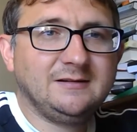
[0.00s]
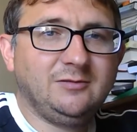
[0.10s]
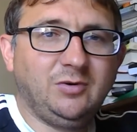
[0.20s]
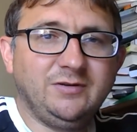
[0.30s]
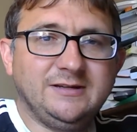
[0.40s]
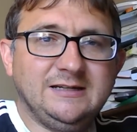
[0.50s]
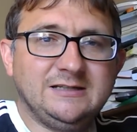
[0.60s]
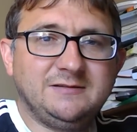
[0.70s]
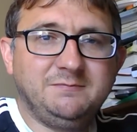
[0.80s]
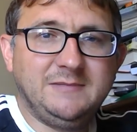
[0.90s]
one of
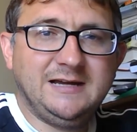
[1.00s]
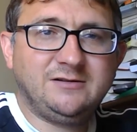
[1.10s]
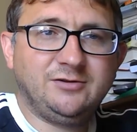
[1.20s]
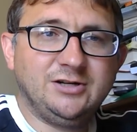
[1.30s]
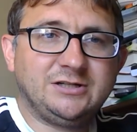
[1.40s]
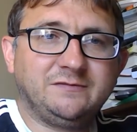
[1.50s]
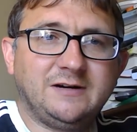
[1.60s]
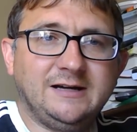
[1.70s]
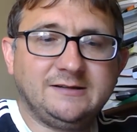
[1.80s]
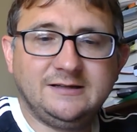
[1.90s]
these made Thursday or
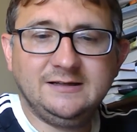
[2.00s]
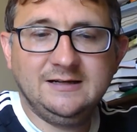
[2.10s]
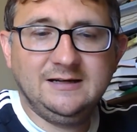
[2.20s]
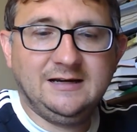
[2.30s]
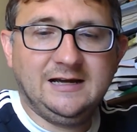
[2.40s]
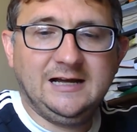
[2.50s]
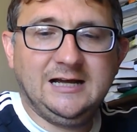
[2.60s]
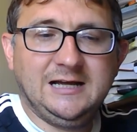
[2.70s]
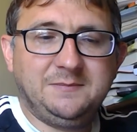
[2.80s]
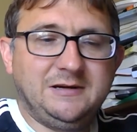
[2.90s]
Friday,
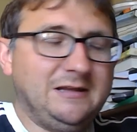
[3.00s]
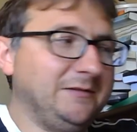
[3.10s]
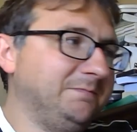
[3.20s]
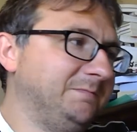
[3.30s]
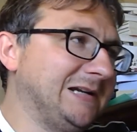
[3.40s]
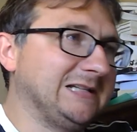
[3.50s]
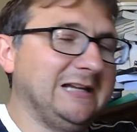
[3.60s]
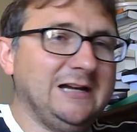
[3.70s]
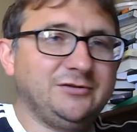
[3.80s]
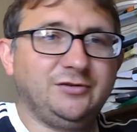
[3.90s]
and I'll basically
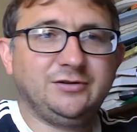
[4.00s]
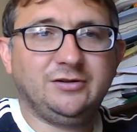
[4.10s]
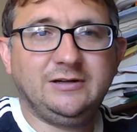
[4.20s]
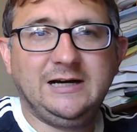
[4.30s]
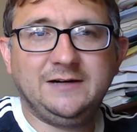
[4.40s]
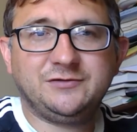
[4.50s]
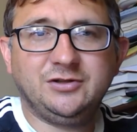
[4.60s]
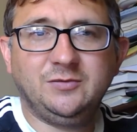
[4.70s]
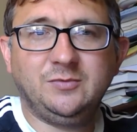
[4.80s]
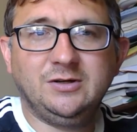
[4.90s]
has all your
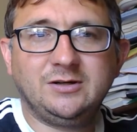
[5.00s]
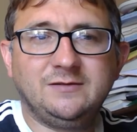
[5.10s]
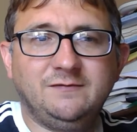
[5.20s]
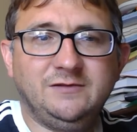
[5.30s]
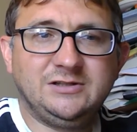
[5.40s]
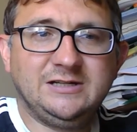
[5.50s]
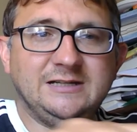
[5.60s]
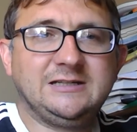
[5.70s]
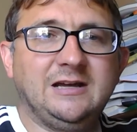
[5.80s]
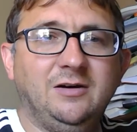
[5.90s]
half-term work, which you need
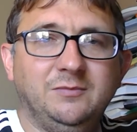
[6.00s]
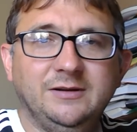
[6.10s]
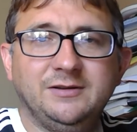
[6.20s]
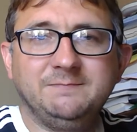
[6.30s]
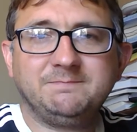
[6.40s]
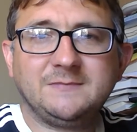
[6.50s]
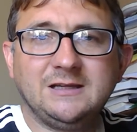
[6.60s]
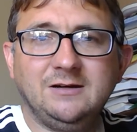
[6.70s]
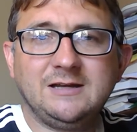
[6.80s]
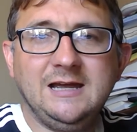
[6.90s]
to get on with.
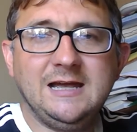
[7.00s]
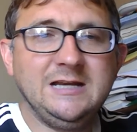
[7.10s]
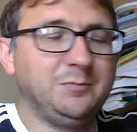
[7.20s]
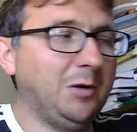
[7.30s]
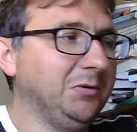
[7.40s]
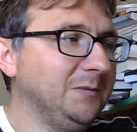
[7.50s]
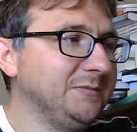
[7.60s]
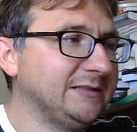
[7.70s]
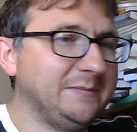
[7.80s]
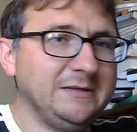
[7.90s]
Okay, any
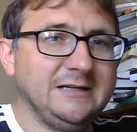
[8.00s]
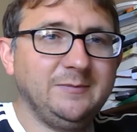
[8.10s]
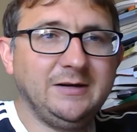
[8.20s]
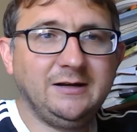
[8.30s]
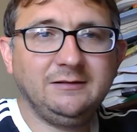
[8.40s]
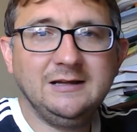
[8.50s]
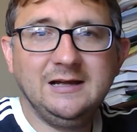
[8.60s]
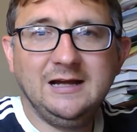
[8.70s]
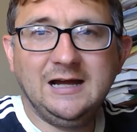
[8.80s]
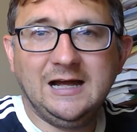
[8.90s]
problems, send me an email,
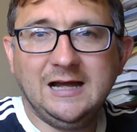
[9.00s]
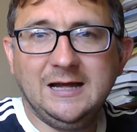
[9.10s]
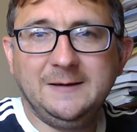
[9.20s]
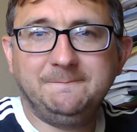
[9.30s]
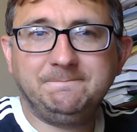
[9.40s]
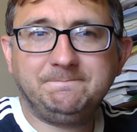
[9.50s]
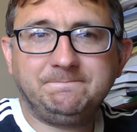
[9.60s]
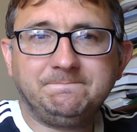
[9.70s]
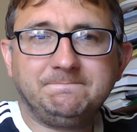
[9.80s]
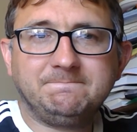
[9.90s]
and
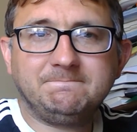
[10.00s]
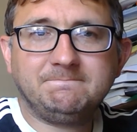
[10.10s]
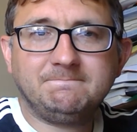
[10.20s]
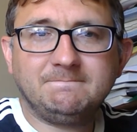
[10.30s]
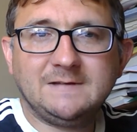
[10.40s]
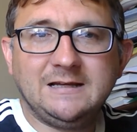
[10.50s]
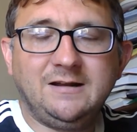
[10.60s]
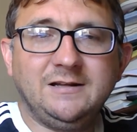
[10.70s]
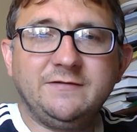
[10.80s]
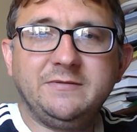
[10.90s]
I'll
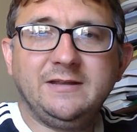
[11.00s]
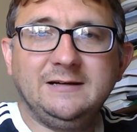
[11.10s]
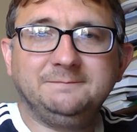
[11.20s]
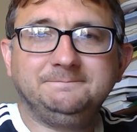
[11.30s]
leave you with that.